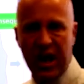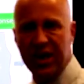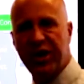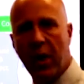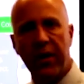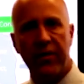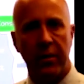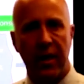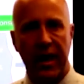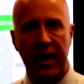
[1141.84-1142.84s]
of show
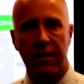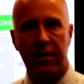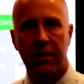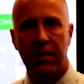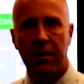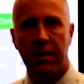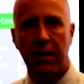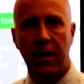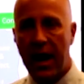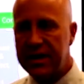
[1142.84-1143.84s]
everybody.
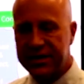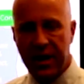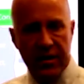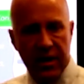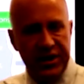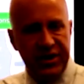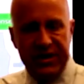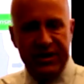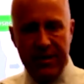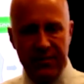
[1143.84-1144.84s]
And suddenly she
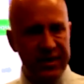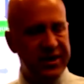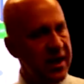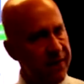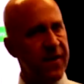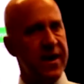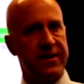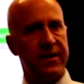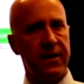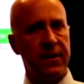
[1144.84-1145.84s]
seemed
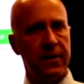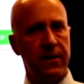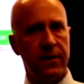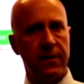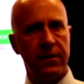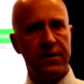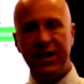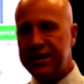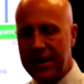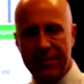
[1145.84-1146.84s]
different. She
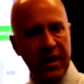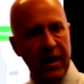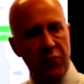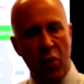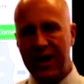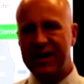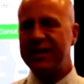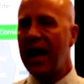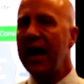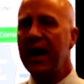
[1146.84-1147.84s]
seemed more
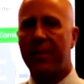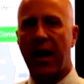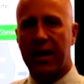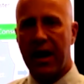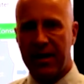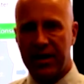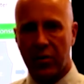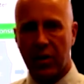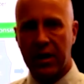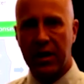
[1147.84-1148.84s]
excited about coming to
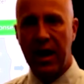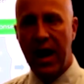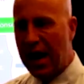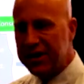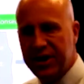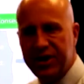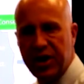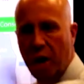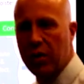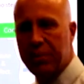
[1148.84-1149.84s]
work. And she
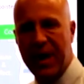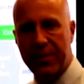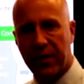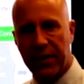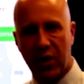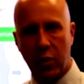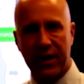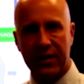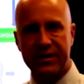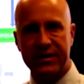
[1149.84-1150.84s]
showed people the
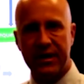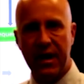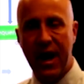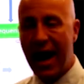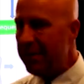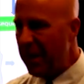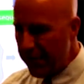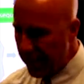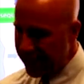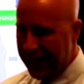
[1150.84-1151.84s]
quilts. And
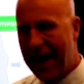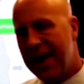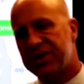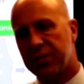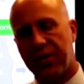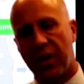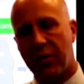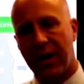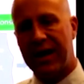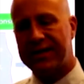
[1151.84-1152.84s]
people engaged with her and
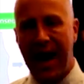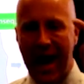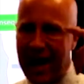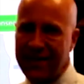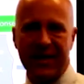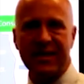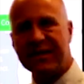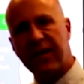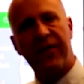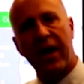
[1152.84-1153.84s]
realized, hey, this is
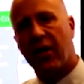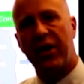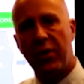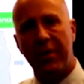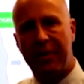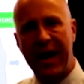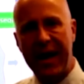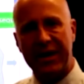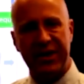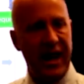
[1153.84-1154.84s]
a fellow human
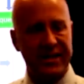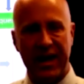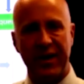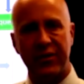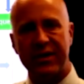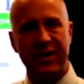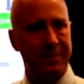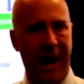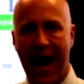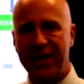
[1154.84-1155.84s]
being. She has interests and
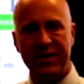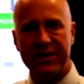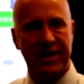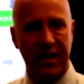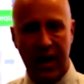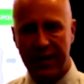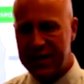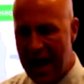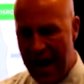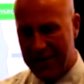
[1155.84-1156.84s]
passions and loves,
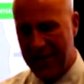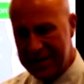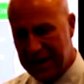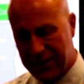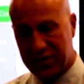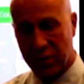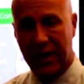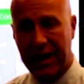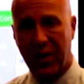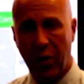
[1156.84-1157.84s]
and this stuff is
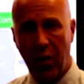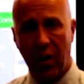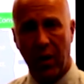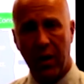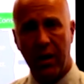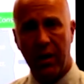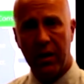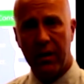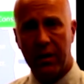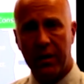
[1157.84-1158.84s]
really cool.
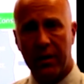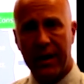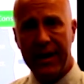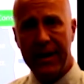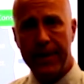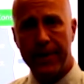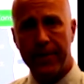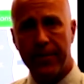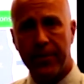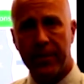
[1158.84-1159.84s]
Right?
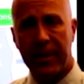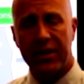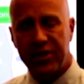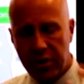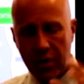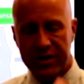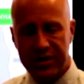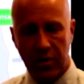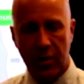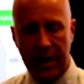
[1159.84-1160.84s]
Short
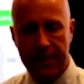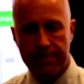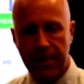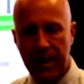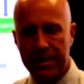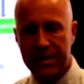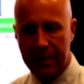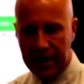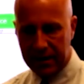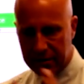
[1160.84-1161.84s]
story, to
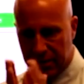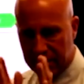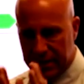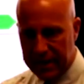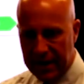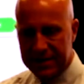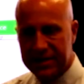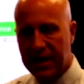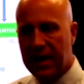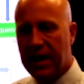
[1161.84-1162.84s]
make it a little
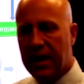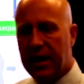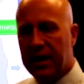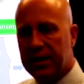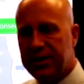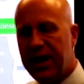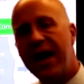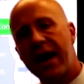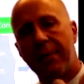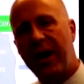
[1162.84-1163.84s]
condensed, she
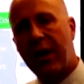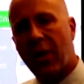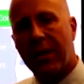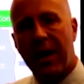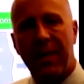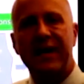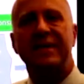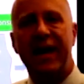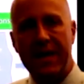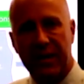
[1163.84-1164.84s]
ended up being one of my best
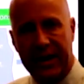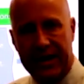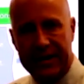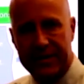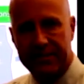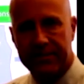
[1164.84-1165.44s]
team leads